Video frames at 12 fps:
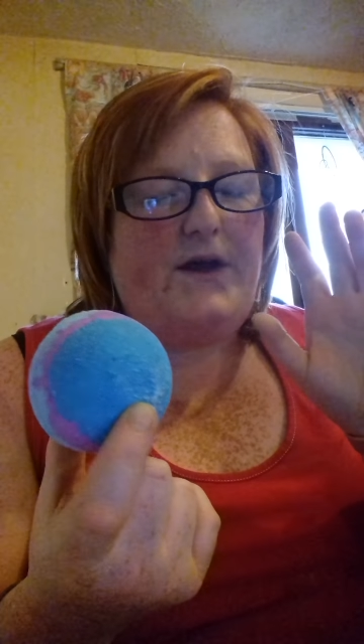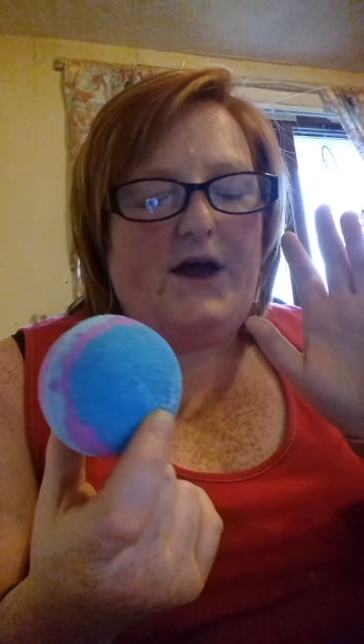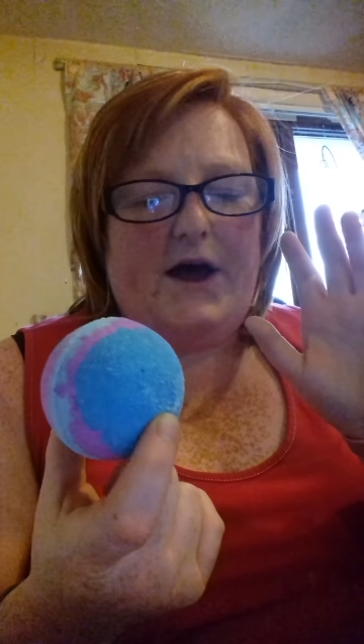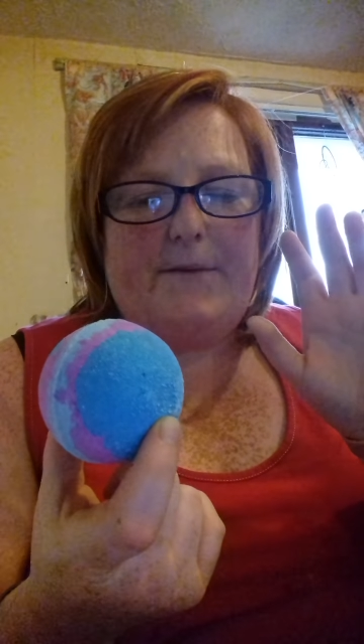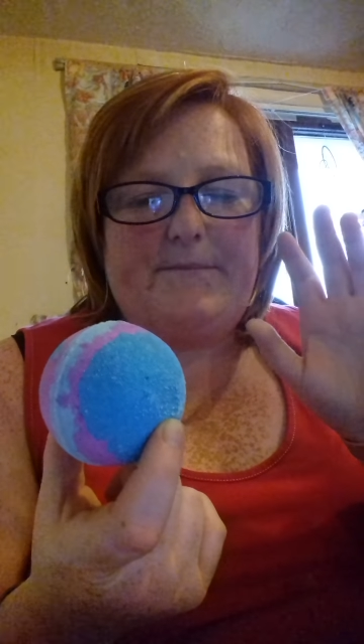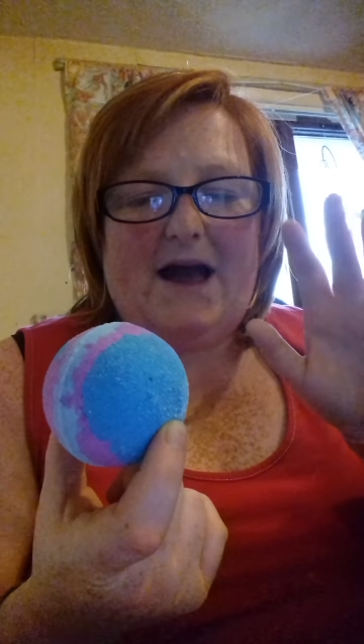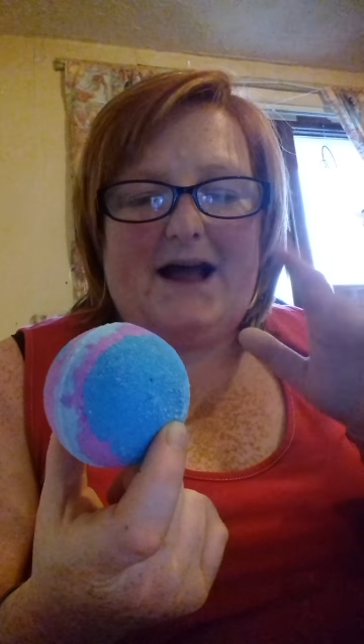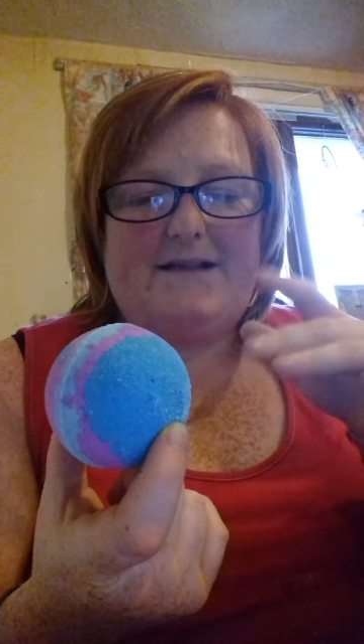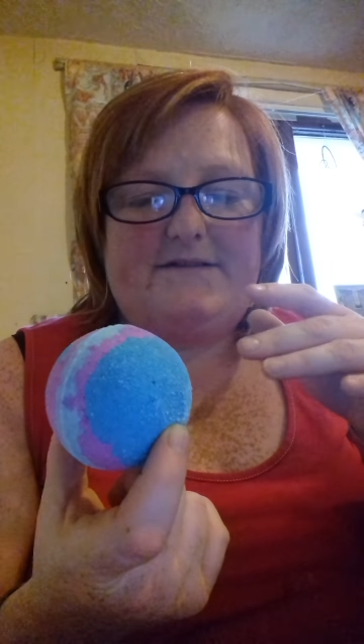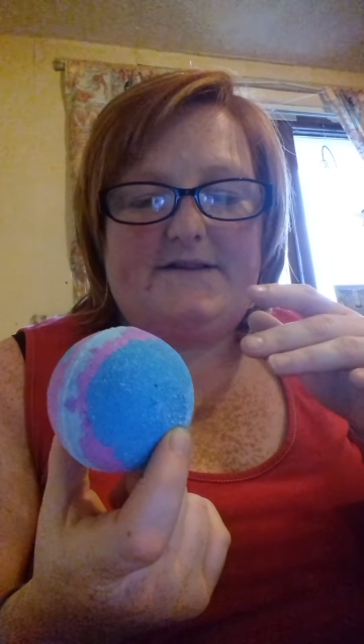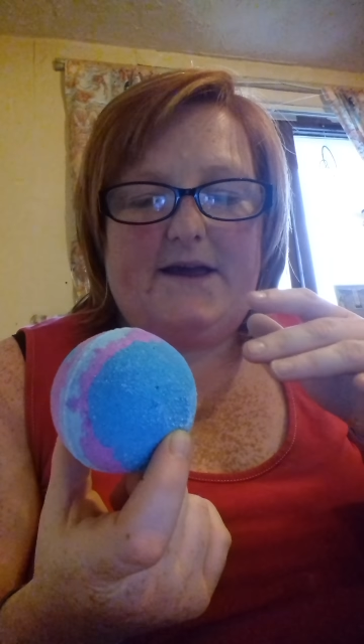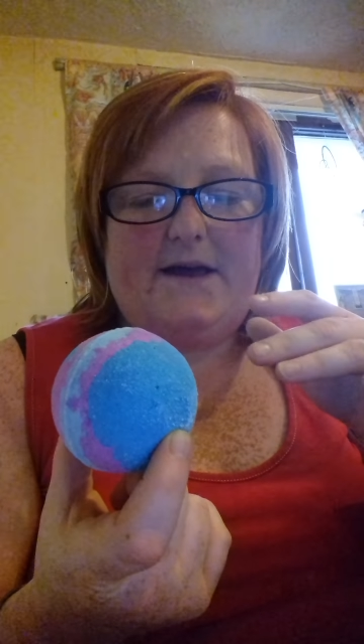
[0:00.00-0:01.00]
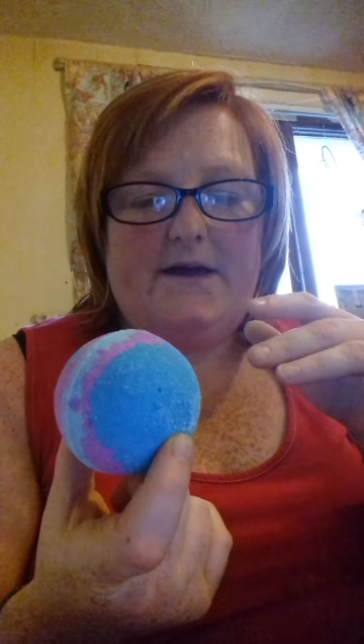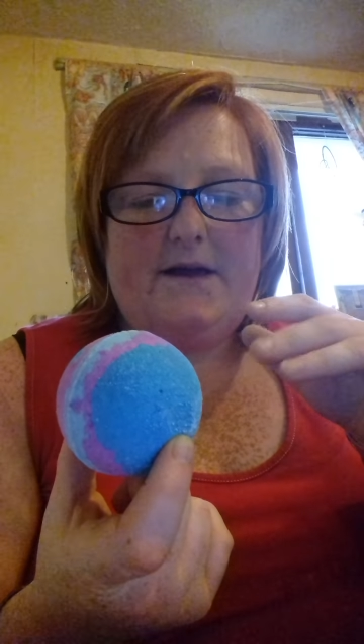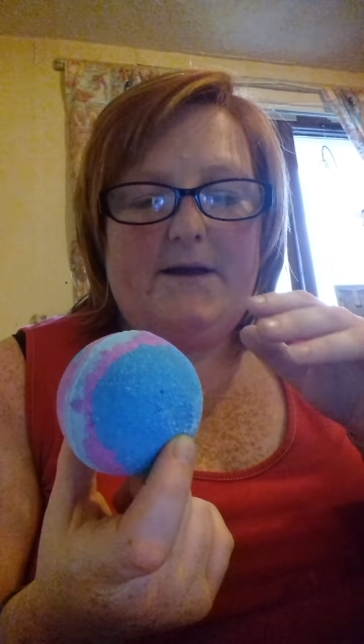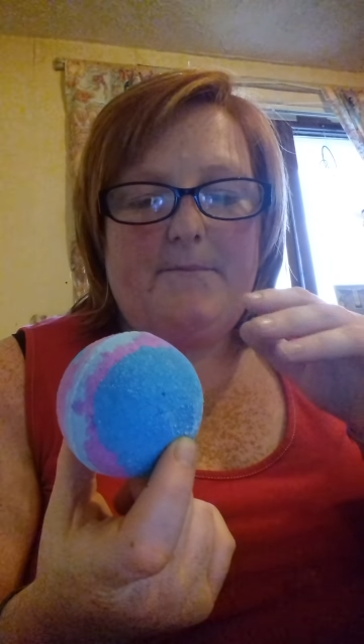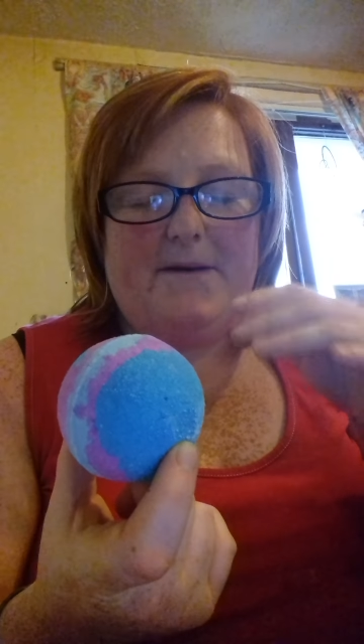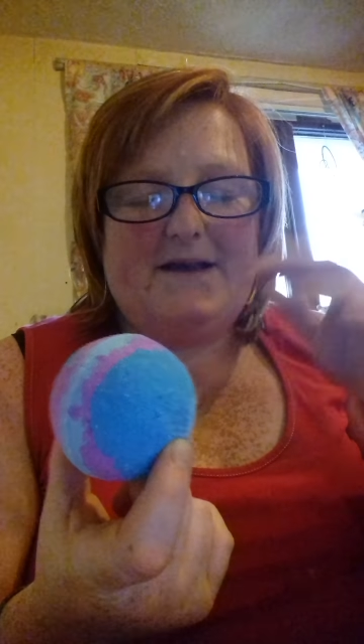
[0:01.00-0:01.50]
You had to
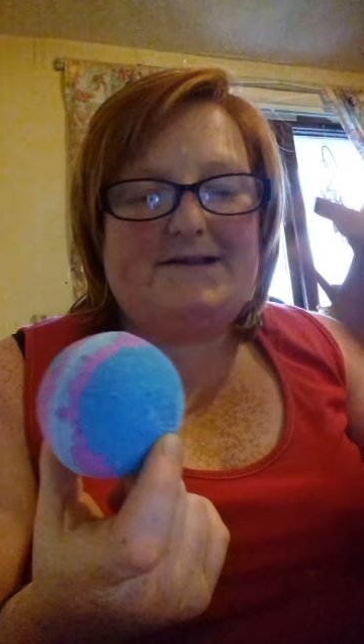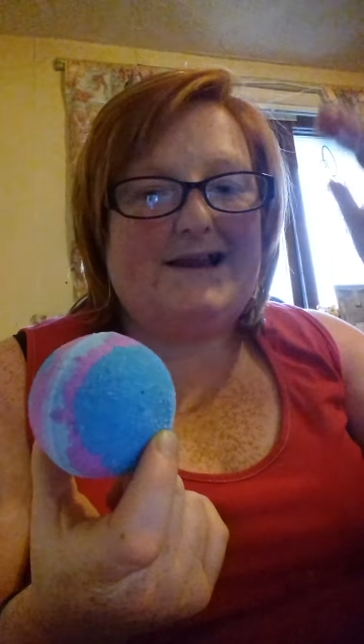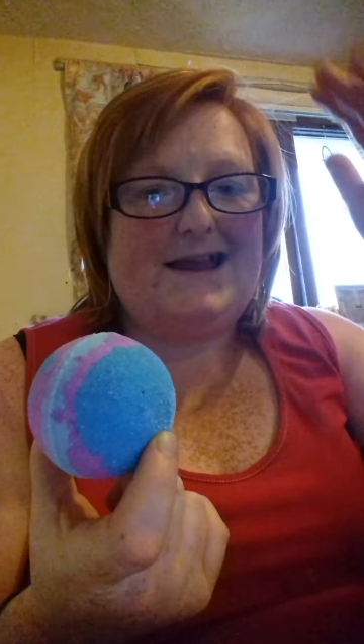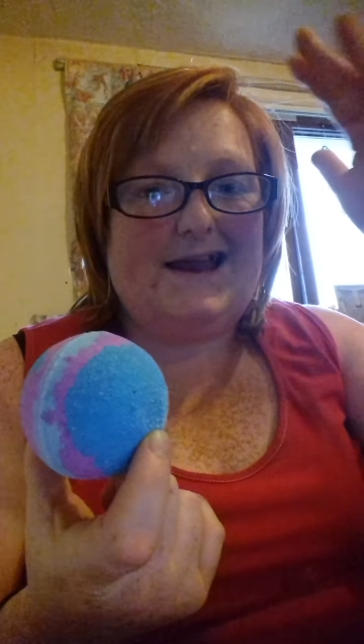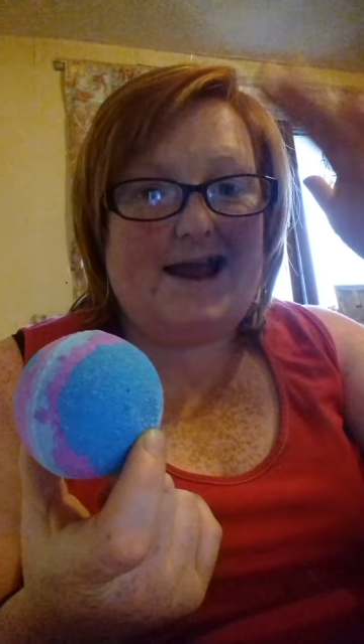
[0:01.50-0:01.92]
basically,